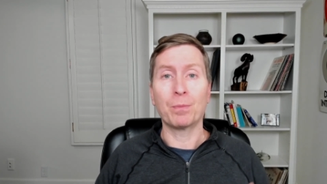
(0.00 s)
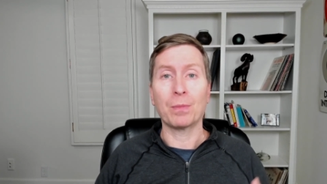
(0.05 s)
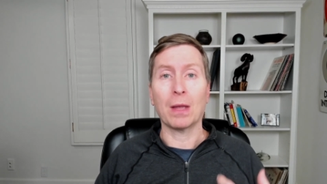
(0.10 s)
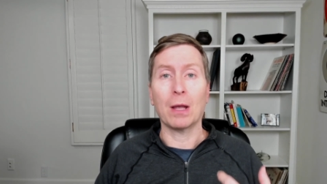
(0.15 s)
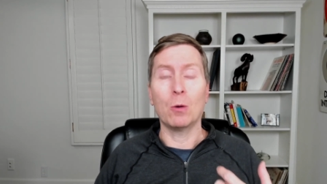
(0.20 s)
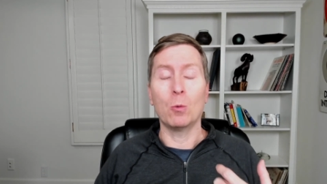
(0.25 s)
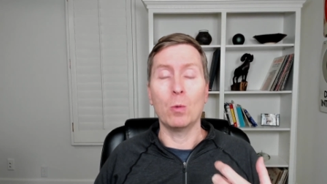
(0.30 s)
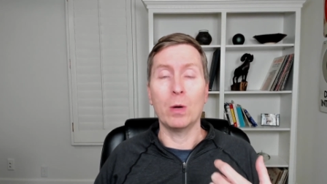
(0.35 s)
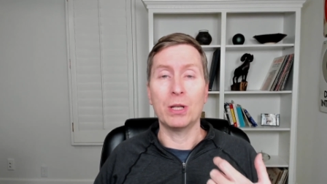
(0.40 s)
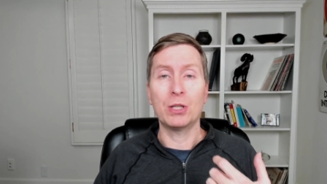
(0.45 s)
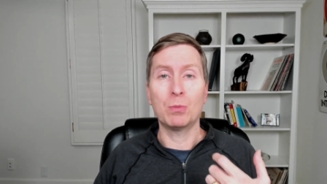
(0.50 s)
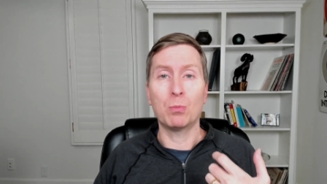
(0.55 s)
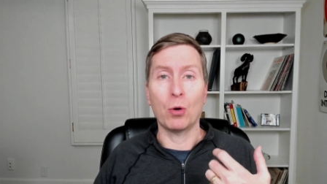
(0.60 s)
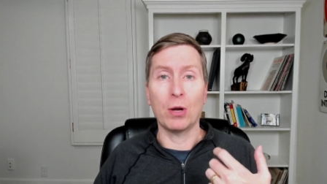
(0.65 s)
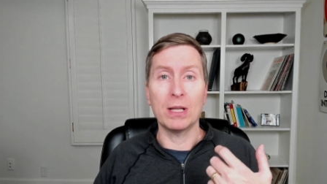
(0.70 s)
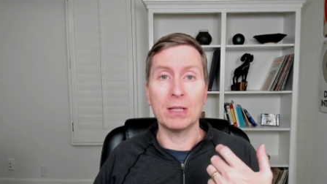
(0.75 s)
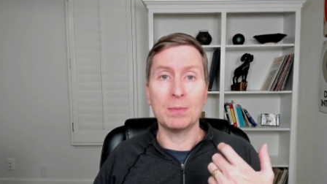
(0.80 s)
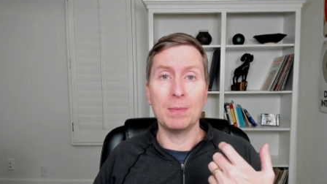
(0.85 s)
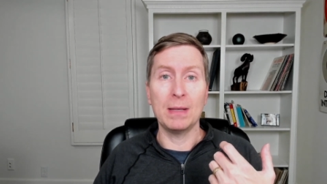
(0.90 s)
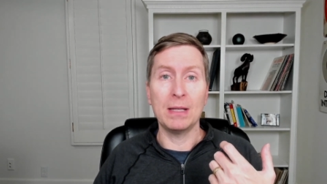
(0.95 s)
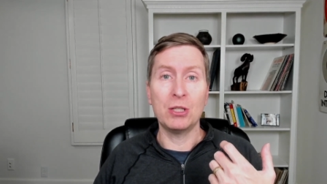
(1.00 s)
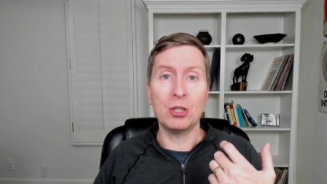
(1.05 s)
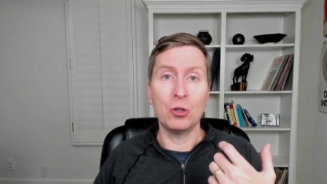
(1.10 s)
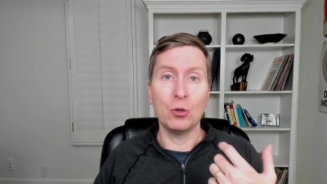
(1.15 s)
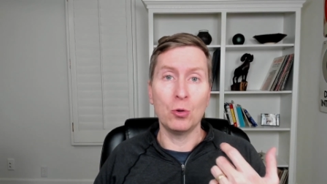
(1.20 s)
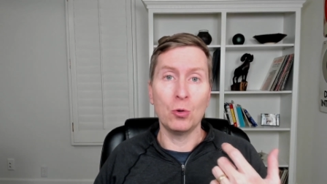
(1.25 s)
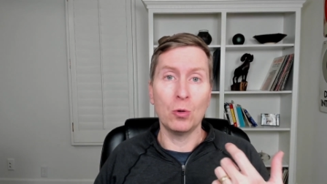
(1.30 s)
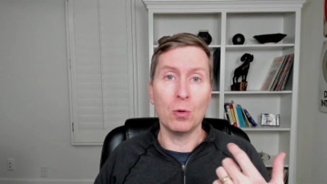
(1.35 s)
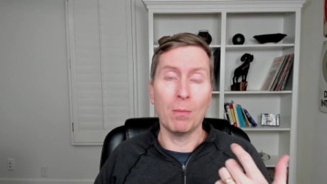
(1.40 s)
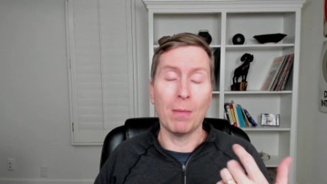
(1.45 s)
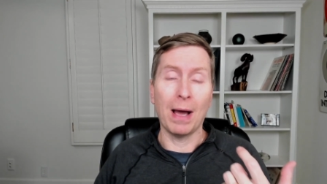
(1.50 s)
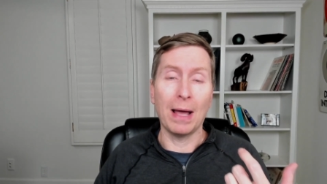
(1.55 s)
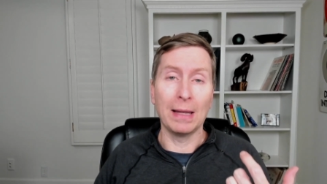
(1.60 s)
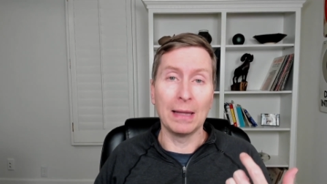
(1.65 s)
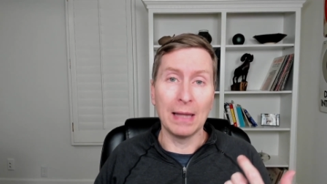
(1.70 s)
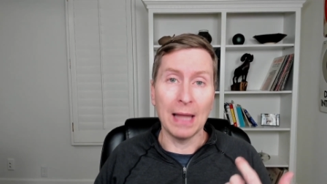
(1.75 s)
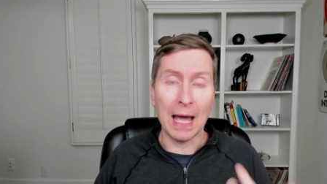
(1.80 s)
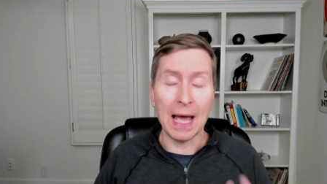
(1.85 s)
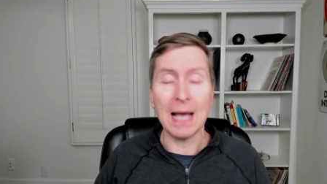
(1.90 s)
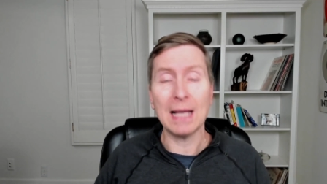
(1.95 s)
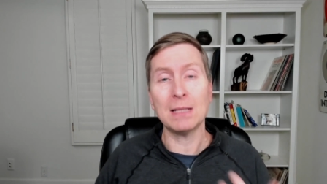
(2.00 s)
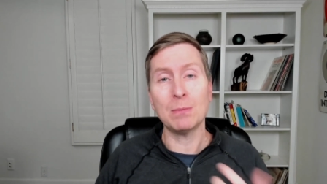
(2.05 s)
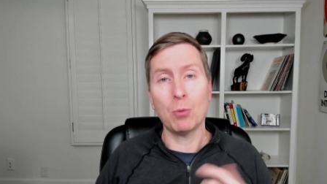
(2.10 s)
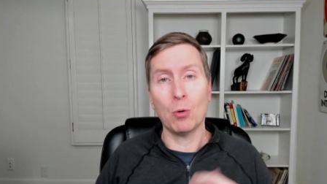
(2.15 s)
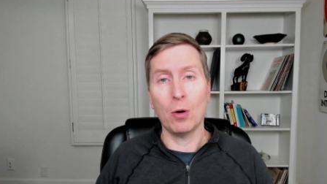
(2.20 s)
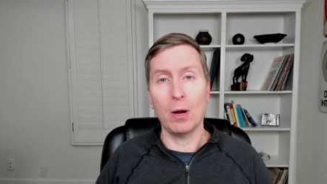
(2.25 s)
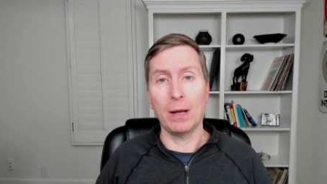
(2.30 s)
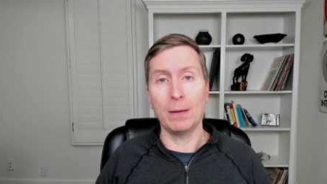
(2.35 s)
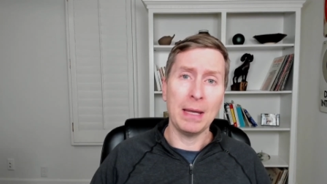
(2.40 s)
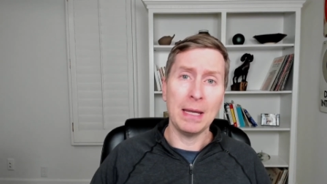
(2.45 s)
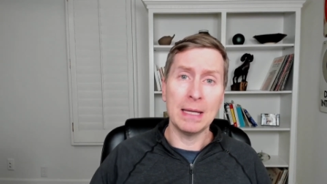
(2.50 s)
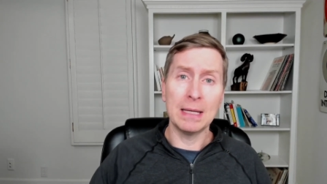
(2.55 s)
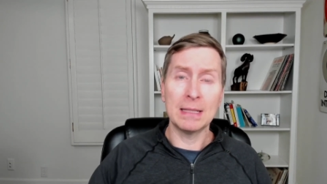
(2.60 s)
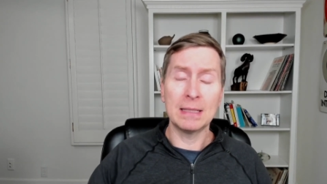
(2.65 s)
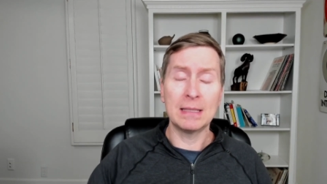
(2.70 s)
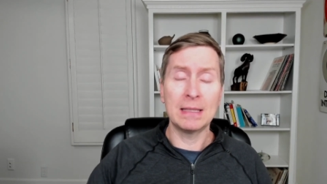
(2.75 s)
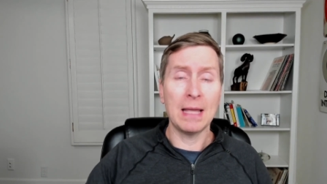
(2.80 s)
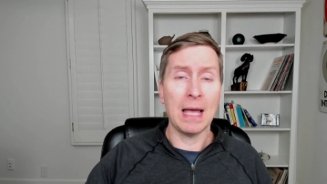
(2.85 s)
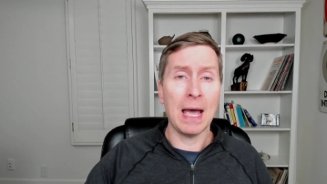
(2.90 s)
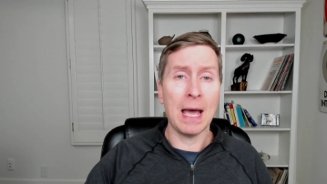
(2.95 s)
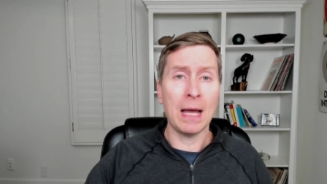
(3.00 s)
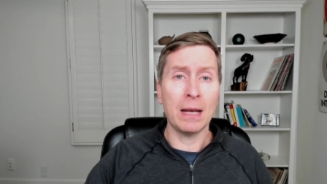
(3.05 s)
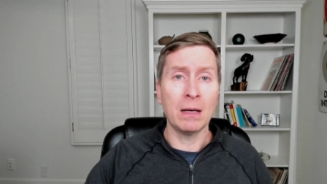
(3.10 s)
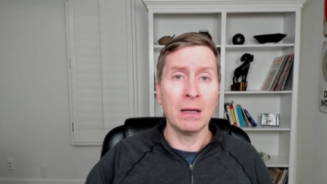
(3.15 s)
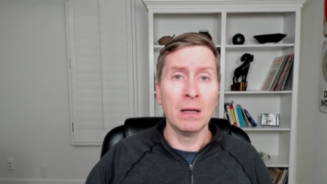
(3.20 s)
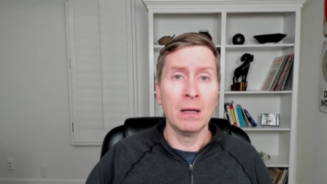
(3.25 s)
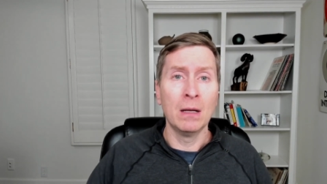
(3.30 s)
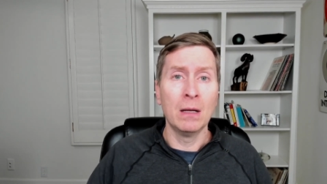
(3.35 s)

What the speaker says: which brings me to my last point, is that